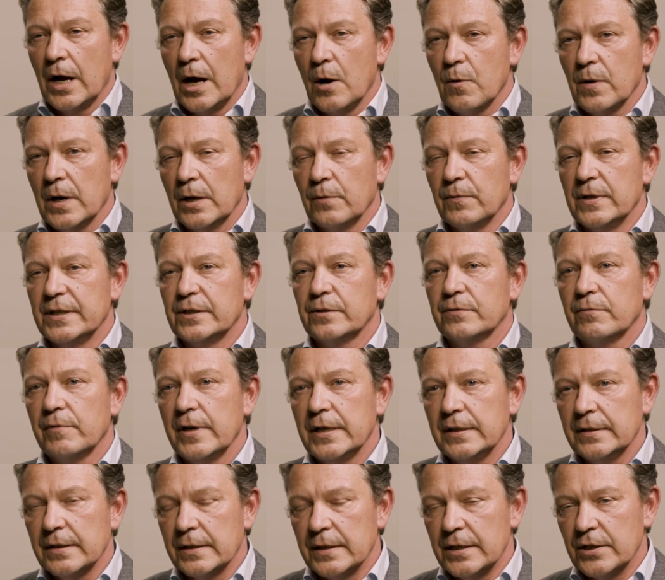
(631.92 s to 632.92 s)
how can we
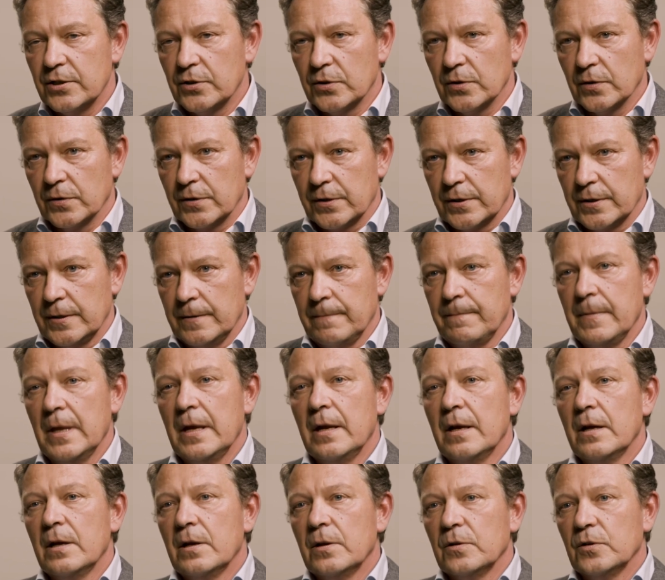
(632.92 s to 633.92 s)
strengthen each other
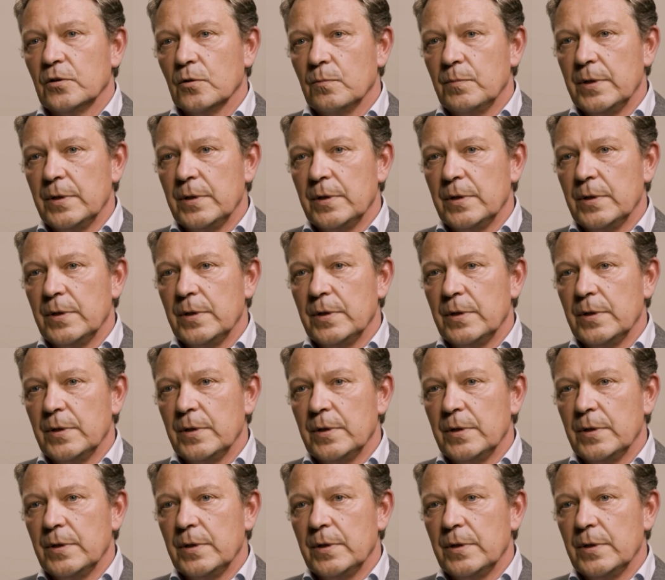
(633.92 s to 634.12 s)
to